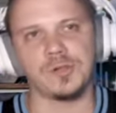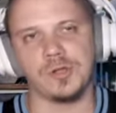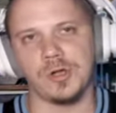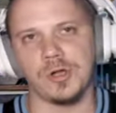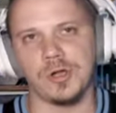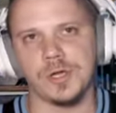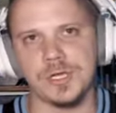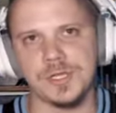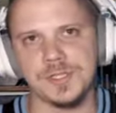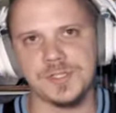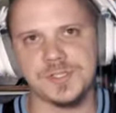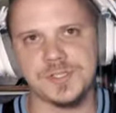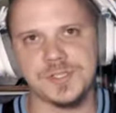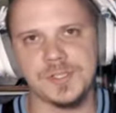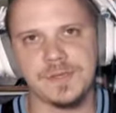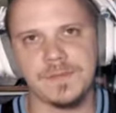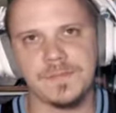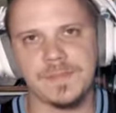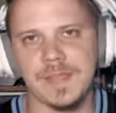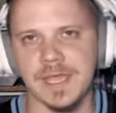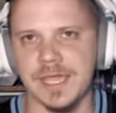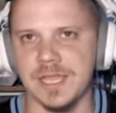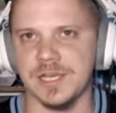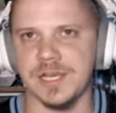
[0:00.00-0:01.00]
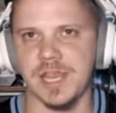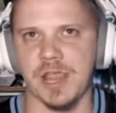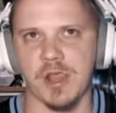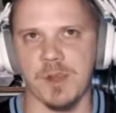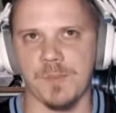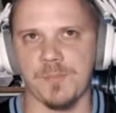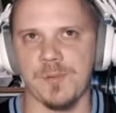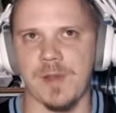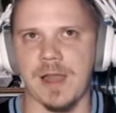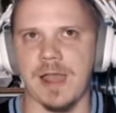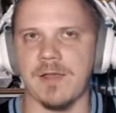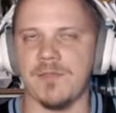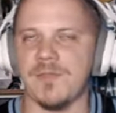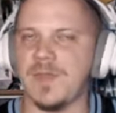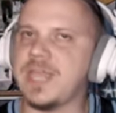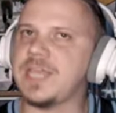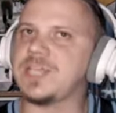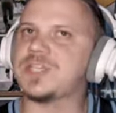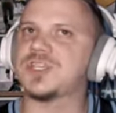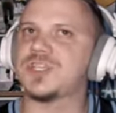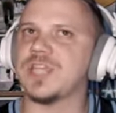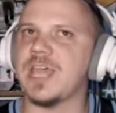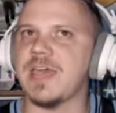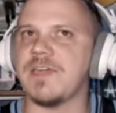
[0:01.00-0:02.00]
Lawrence and Derek Brown.
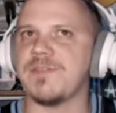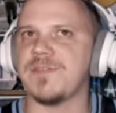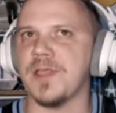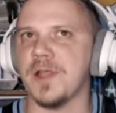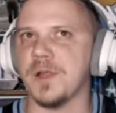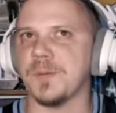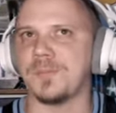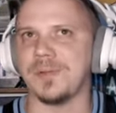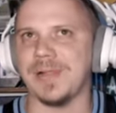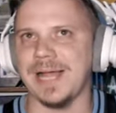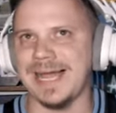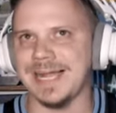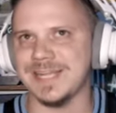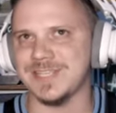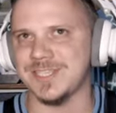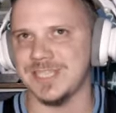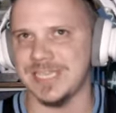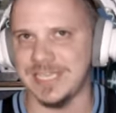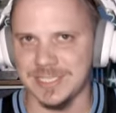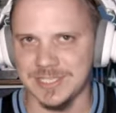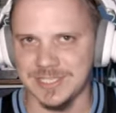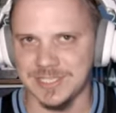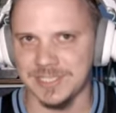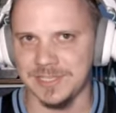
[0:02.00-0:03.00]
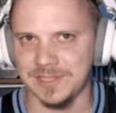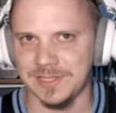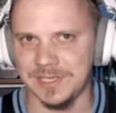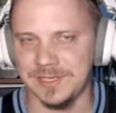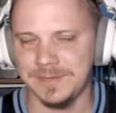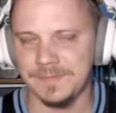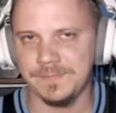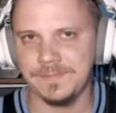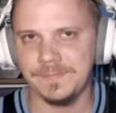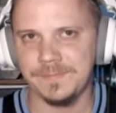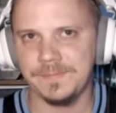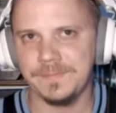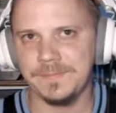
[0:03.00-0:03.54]
They shed their blocks instantly,